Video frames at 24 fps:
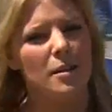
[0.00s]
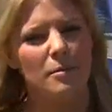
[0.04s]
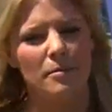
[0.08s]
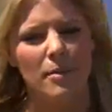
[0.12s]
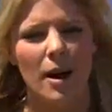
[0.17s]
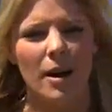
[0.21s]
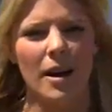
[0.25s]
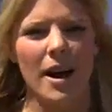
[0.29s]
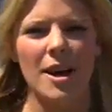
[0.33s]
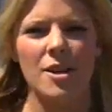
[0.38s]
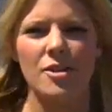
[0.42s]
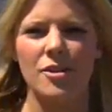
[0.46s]

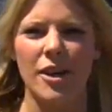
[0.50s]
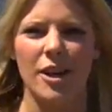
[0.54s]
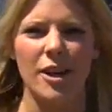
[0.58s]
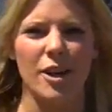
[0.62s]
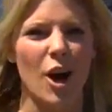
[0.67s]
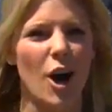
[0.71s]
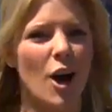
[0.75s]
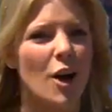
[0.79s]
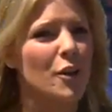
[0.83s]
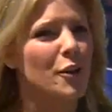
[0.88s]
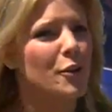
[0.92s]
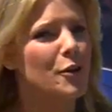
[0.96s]
Paul Hendrick and
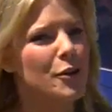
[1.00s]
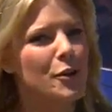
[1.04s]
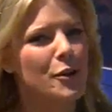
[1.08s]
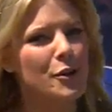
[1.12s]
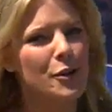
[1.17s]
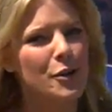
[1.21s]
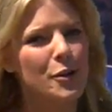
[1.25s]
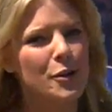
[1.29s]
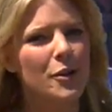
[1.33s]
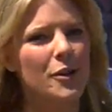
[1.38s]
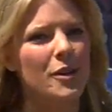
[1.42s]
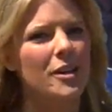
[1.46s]
all the
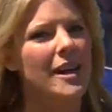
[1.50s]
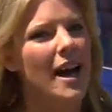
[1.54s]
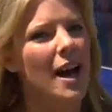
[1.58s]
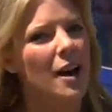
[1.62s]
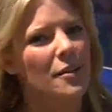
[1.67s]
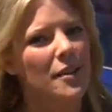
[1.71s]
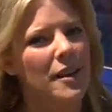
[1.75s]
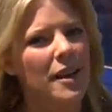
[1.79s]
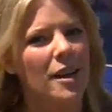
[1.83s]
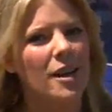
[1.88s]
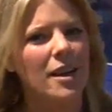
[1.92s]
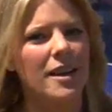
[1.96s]
crew, they're down
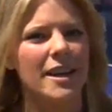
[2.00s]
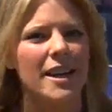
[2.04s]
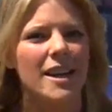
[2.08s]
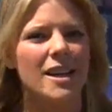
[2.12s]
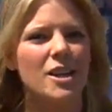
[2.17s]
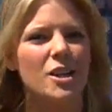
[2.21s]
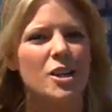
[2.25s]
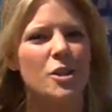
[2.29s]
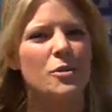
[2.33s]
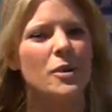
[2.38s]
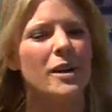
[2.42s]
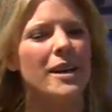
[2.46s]
there getting
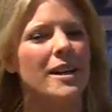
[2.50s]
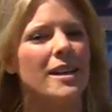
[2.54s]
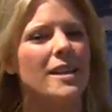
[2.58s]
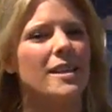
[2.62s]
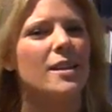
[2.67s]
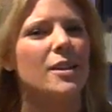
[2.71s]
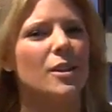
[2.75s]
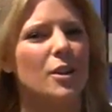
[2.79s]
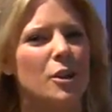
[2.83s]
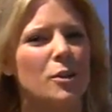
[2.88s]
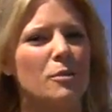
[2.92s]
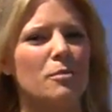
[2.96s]
you in the
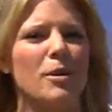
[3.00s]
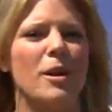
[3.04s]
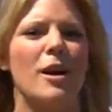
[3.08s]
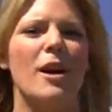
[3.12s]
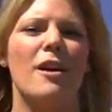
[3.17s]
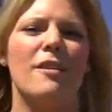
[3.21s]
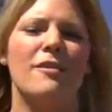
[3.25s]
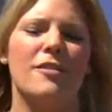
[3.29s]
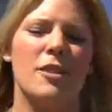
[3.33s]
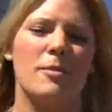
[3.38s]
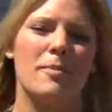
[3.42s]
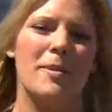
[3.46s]
loop
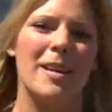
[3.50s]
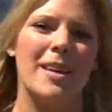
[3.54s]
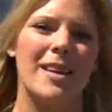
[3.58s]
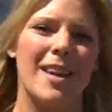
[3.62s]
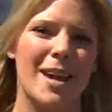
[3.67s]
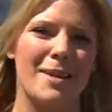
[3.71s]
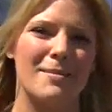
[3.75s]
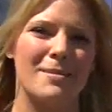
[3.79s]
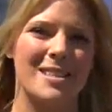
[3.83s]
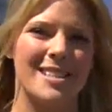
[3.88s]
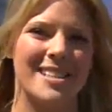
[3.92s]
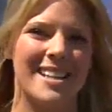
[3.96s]
for the big
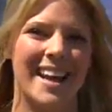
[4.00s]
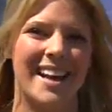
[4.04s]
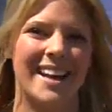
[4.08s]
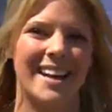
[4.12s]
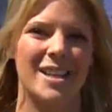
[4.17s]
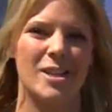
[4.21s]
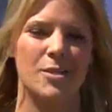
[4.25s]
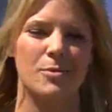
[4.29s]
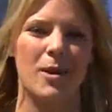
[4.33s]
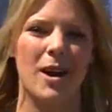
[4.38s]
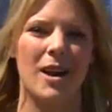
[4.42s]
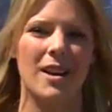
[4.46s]
game tonight,
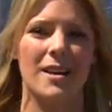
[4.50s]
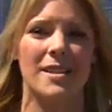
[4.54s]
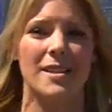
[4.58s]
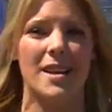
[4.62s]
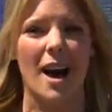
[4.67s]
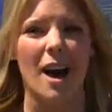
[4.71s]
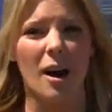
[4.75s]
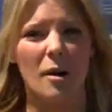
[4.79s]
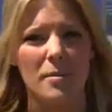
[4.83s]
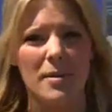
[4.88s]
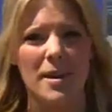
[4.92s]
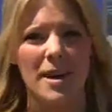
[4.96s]
as well as
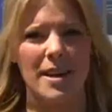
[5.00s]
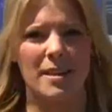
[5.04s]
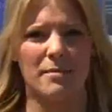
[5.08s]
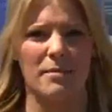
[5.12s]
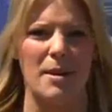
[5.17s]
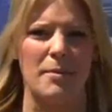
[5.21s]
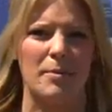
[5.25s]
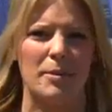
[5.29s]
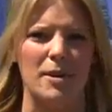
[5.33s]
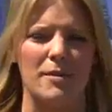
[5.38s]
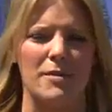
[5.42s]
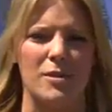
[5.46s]
I'll be in
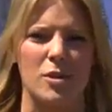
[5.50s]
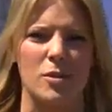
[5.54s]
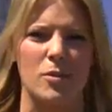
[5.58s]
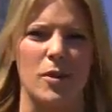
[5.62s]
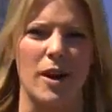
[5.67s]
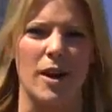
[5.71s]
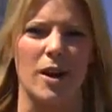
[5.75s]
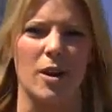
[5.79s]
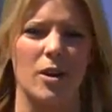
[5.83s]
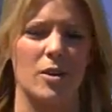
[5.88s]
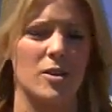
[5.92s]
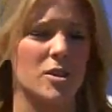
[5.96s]
Maple Leaf
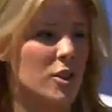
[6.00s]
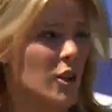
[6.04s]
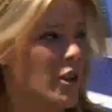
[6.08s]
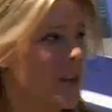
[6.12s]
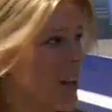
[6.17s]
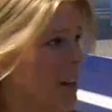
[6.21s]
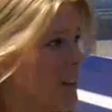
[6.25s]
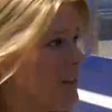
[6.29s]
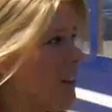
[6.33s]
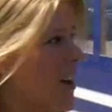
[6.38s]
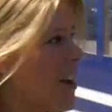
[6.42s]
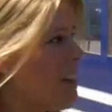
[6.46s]
Square starting
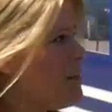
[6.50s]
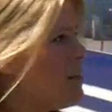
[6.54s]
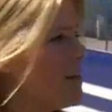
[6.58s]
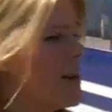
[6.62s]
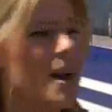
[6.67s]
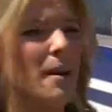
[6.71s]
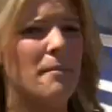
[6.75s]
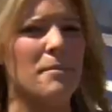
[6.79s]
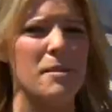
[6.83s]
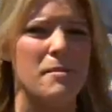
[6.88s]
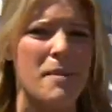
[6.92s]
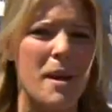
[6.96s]
at 5
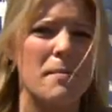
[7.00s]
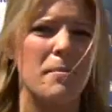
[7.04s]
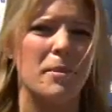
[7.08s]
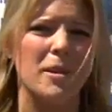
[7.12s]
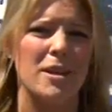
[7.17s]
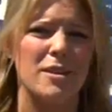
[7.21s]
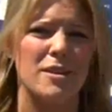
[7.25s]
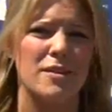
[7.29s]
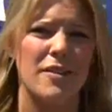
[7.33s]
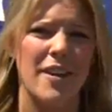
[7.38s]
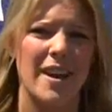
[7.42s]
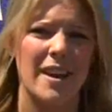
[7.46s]
p.m. The Maple
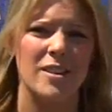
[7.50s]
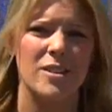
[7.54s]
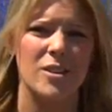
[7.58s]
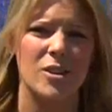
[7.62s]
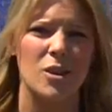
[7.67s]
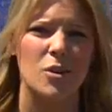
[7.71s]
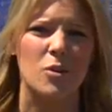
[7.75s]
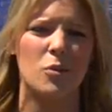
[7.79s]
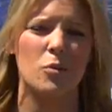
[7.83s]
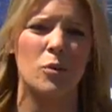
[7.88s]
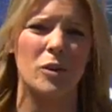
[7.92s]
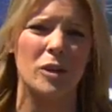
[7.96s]
Leafs Fan
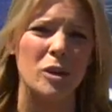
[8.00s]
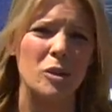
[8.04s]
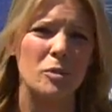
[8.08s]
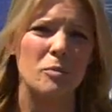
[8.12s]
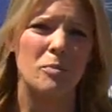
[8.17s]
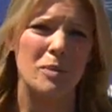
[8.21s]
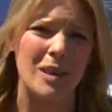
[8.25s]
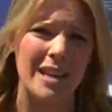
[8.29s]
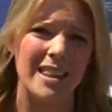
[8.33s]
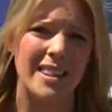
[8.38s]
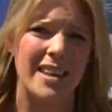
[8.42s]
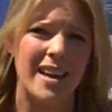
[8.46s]
Zone will
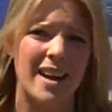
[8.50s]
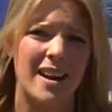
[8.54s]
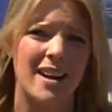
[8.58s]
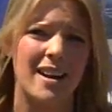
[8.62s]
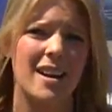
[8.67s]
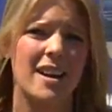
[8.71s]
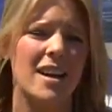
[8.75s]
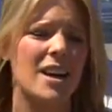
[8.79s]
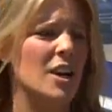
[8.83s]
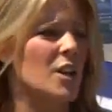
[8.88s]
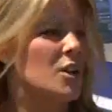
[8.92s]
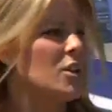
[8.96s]
be there.
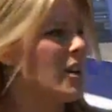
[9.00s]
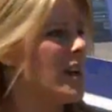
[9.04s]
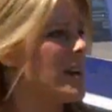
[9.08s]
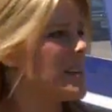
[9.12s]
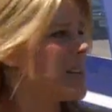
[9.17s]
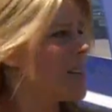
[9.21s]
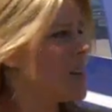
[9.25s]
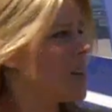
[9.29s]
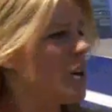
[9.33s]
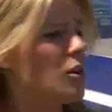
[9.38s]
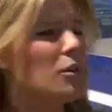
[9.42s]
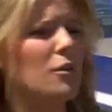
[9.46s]
You guys
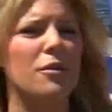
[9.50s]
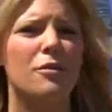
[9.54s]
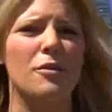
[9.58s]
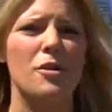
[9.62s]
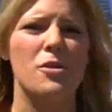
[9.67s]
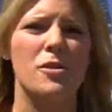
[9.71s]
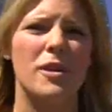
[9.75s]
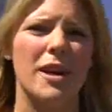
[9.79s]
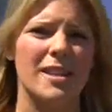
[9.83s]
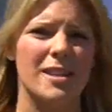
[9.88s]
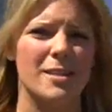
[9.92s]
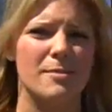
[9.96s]
can go through,
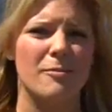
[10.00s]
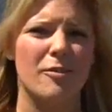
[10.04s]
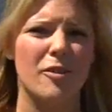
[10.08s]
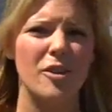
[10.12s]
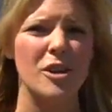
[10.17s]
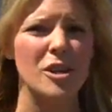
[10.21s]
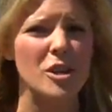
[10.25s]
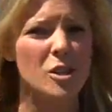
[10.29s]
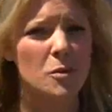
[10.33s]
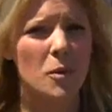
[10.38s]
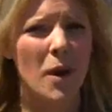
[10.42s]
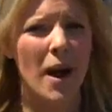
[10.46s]
get some free
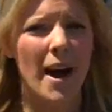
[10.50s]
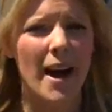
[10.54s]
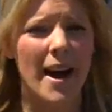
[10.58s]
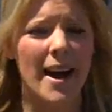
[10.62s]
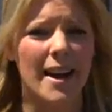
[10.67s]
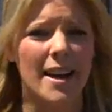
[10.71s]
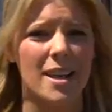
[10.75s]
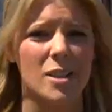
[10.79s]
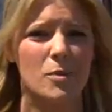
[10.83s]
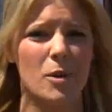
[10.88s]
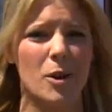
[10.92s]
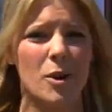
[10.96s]
swag,
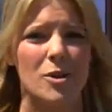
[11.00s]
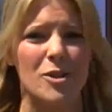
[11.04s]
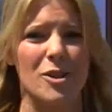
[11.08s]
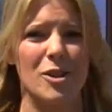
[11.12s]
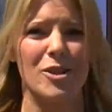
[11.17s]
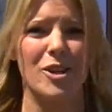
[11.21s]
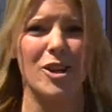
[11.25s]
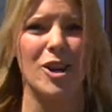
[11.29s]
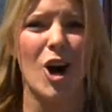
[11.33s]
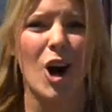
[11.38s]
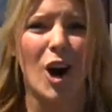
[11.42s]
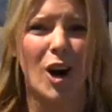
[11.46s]
as well as there's
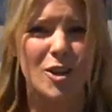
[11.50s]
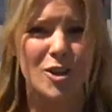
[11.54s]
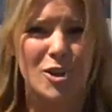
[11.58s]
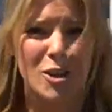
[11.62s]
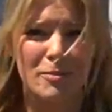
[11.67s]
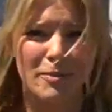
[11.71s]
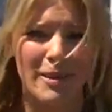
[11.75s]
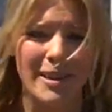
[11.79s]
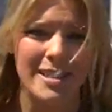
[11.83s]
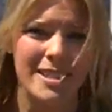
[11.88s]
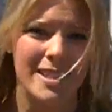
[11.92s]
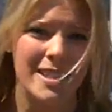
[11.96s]
a concert
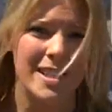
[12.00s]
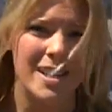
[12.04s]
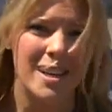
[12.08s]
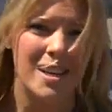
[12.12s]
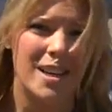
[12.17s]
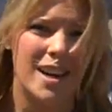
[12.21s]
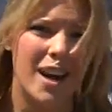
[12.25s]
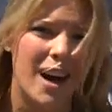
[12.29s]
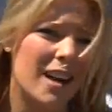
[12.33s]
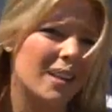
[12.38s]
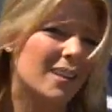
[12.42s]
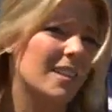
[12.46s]
by City in
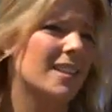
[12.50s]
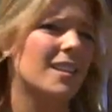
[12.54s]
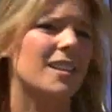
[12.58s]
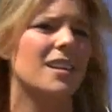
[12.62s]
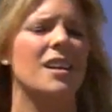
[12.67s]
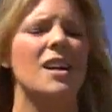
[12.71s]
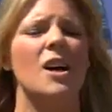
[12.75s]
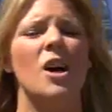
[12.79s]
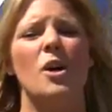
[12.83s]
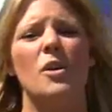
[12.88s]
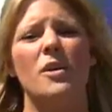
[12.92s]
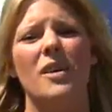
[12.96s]
Color.
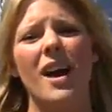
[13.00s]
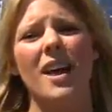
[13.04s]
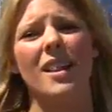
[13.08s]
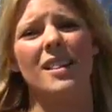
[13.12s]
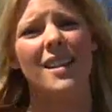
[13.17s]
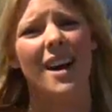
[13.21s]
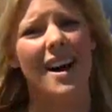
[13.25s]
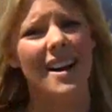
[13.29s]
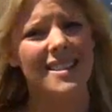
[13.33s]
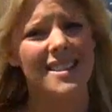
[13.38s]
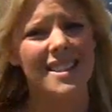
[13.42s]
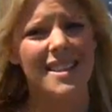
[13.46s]
We've got
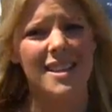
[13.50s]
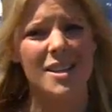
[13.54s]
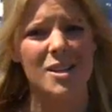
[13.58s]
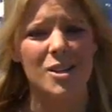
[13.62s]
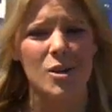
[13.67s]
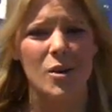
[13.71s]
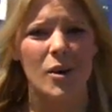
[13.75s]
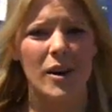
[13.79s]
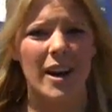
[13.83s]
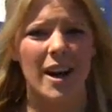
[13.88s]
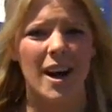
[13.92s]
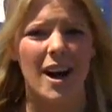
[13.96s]
lots of things
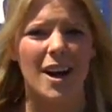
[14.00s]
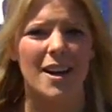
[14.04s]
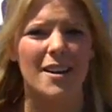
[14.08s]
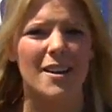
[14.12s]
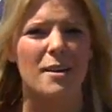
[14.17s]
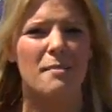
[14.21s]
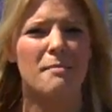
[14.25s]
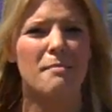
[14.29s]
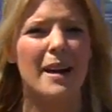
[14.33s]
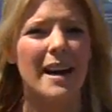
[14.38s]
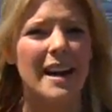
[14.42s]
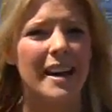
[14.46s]
going on. There
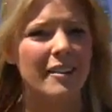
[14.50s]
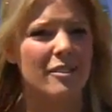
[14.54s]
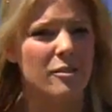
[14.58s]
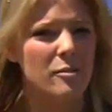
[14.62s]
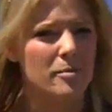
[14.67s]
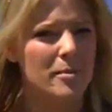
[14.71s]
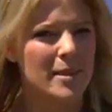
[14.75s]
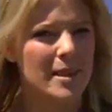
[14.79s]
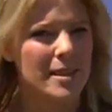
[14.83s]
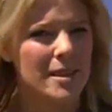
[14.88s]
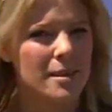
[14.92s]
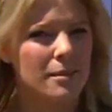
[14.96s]
might even
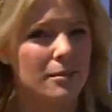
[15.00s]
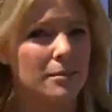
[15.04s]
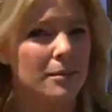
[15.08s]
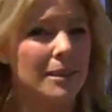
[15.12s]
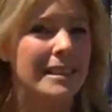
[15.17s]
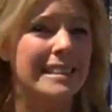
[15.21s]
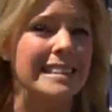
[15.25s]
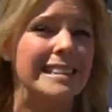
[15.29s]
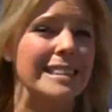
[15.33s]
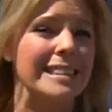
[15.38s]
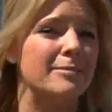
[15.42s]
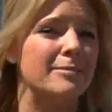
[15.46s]
be some,
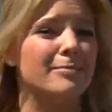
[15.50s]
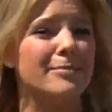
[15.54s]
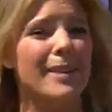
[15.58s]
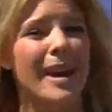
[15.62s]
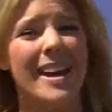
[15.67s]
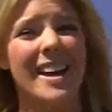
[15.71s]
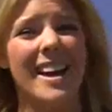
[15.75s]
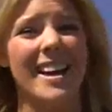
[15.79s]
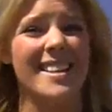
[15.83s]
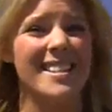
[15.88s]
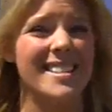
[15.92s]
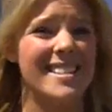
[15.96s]
may
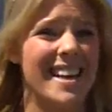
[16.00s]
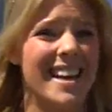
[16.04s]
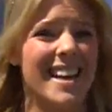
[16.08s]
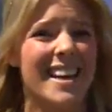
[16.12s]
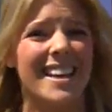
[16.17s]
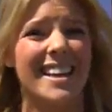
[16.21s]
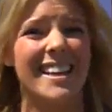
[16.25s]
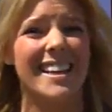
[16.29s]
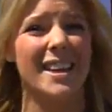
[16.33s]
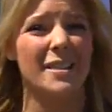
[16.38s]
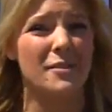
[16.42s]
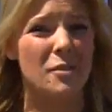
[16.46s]
I say,
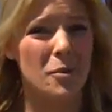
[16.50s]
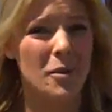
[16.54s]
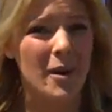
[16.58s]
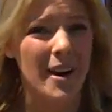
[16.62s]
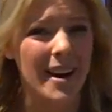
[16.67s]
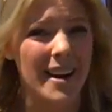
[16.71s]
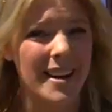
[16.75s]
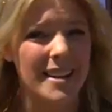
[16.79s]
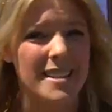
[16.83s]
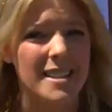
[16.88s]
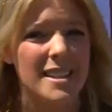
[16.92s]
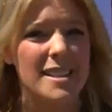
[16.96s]

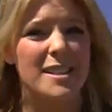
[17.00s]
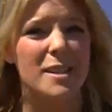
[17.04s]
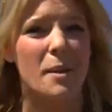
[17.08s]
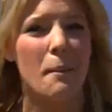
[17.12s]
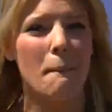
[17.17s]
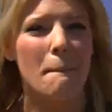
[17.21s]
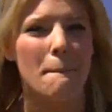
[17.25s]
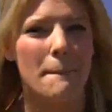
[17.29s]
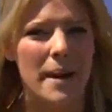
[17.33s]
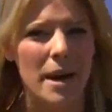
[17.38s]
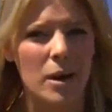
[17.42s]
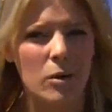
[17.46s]
giveaways, some
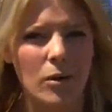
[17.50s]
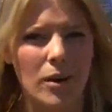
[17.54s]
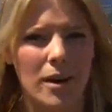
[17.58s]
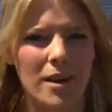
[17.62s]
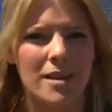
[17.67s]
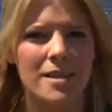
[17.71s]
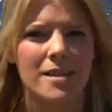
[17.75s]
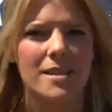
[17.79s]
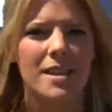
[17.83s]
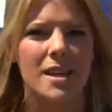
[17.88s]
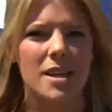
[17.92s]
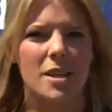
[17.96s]
big
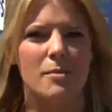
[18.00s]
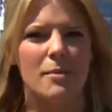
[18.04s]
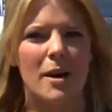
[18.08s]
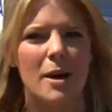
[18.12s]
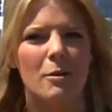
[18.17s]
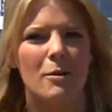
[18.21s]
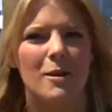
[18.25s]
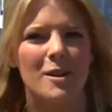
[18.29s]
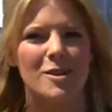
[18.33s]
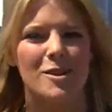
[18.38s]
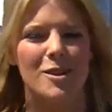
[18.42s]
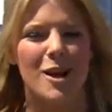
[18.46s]
ones that you might
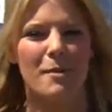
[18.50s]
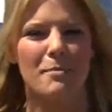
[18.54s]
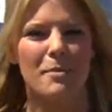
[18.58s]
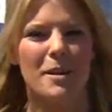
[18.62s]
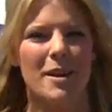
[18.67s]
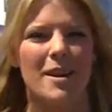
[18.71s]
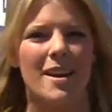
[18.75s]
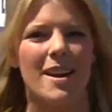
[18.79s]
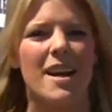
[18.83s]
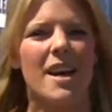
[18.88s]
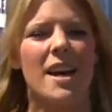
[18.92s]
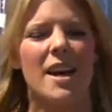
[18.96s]
want to stop in.